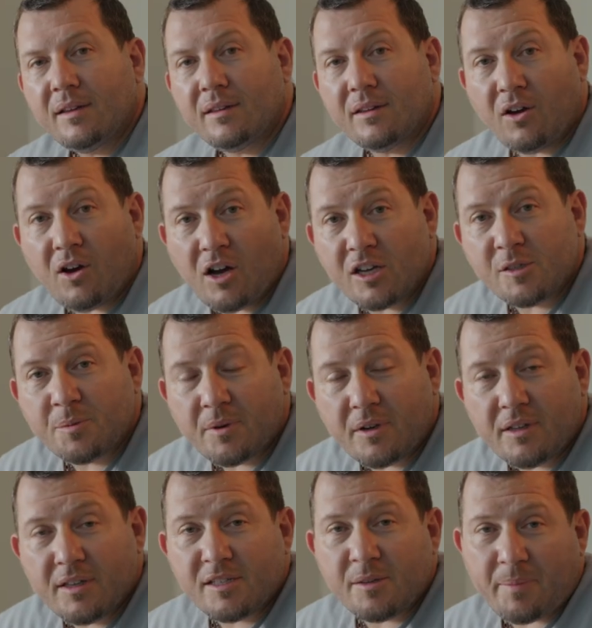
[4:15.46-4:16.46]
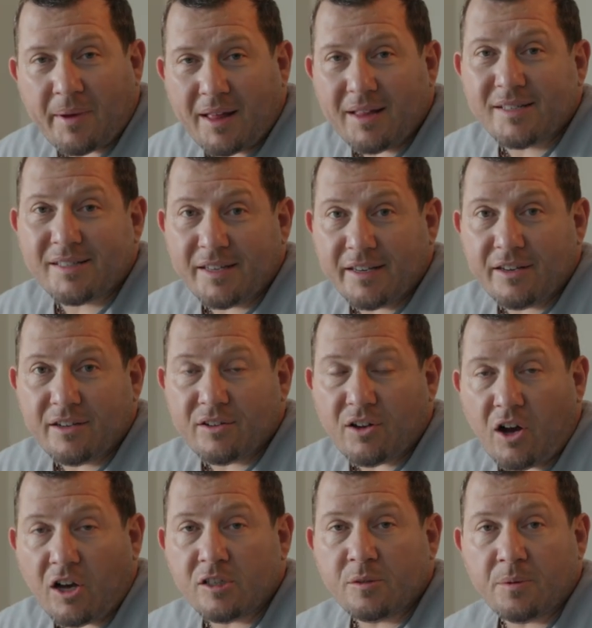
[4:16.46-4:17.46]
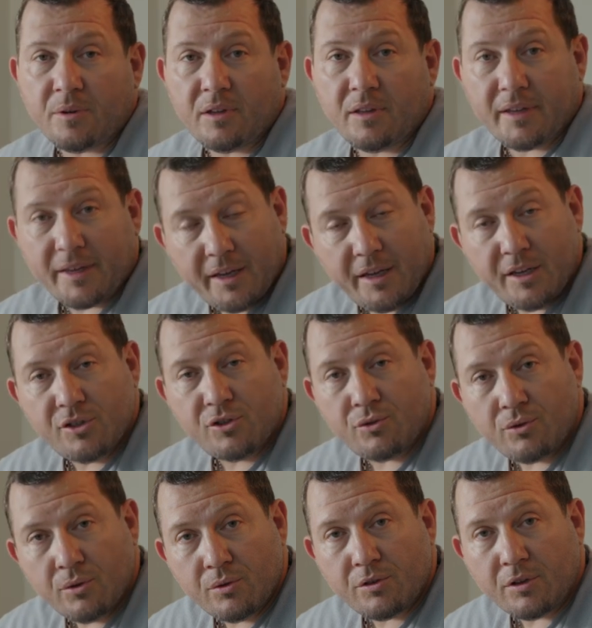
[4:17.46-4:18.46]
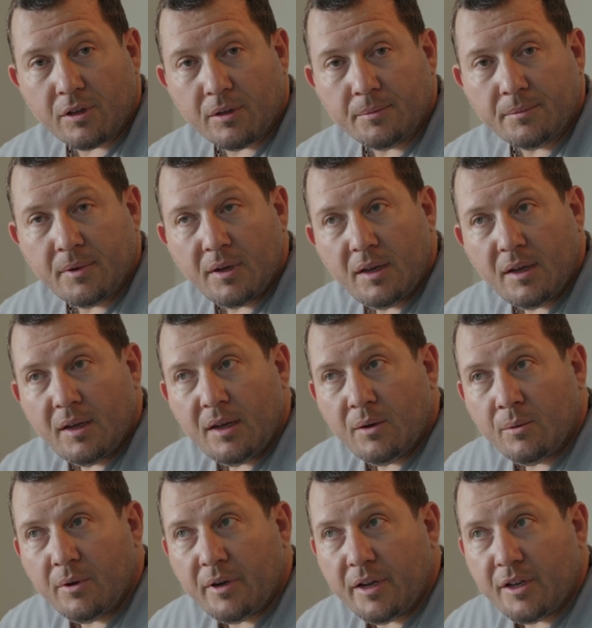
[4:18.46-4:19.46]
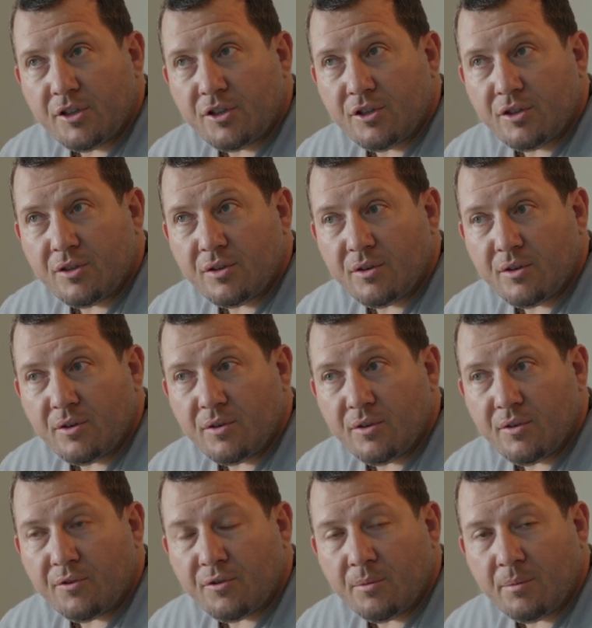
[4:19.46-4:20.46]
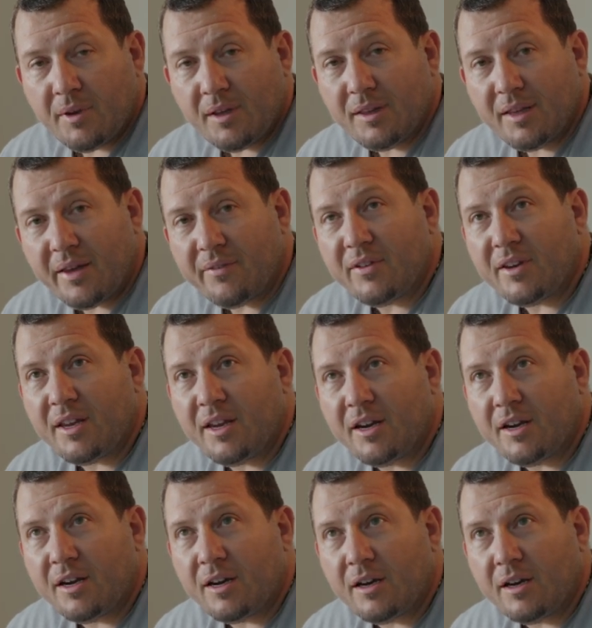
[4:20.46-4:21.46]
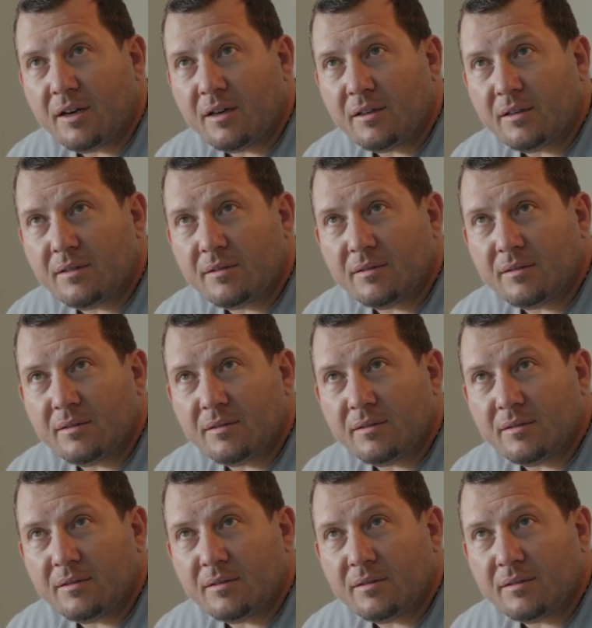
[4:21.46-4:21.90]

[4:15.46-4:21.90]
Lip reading: The hospital is a Palestinian hospital in Jerusalem, which for me living here,